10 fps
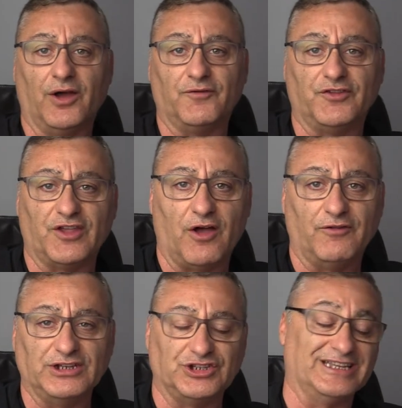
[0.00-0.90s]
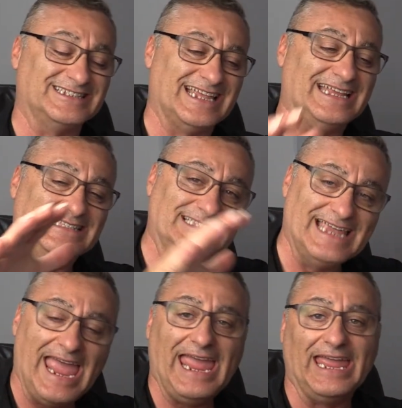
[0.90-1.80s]
of salvation. It is a
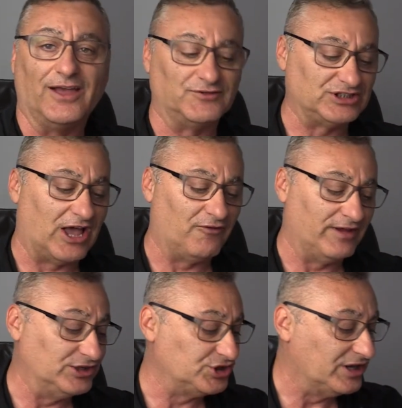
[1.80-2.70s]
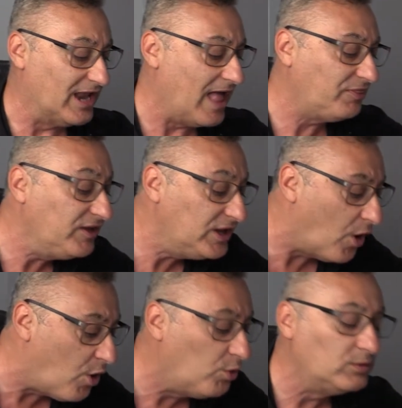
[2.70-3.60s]
day of salvation, not the
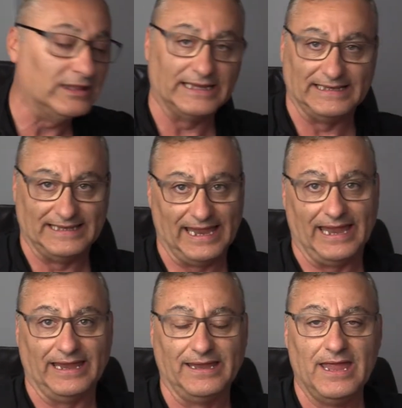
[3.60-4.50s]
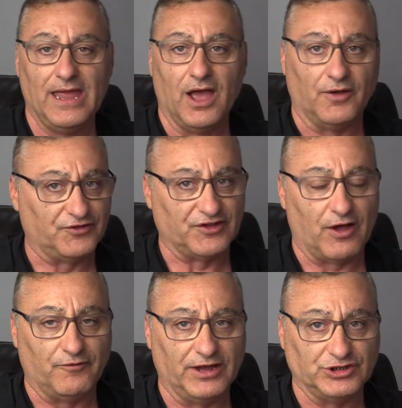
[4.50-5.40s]
only day of
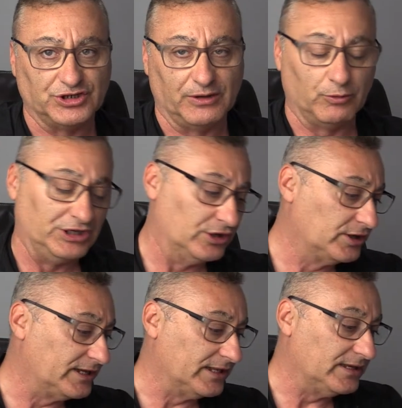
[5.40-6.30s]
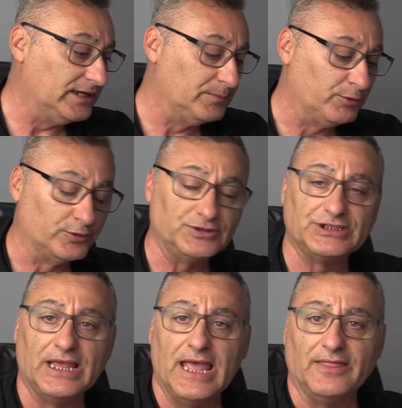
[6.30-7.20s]
salvation. And when you look at
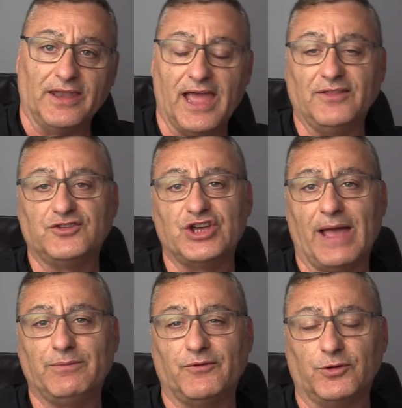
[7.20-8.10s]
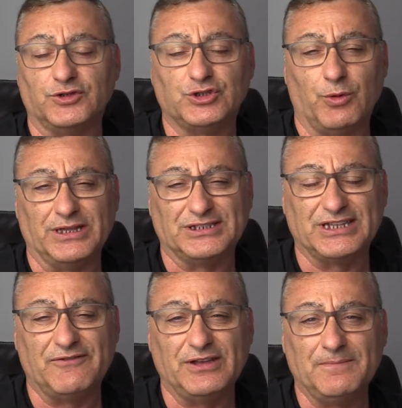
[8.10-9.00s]
Hebrews, the 9th chapter, verse
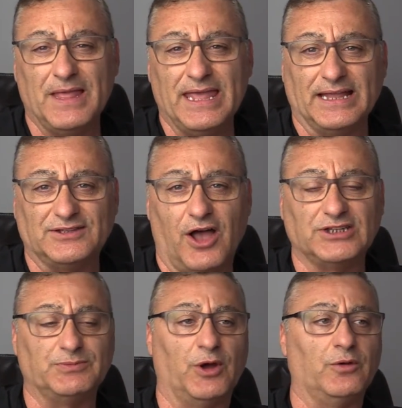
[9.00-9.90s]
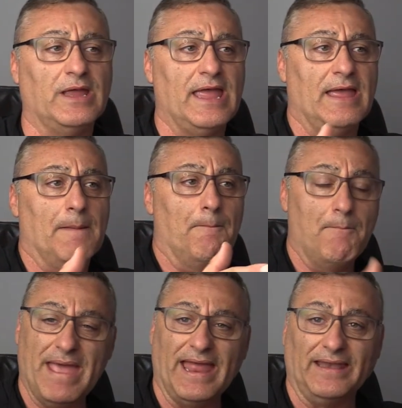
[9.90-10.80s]
27, it talks about
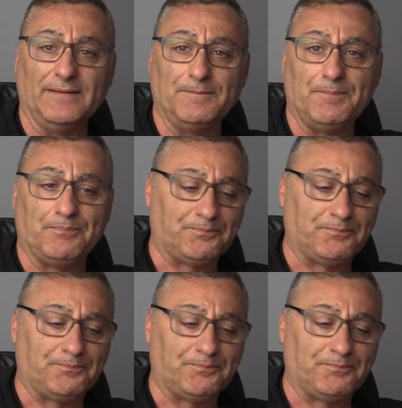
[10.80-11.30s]
men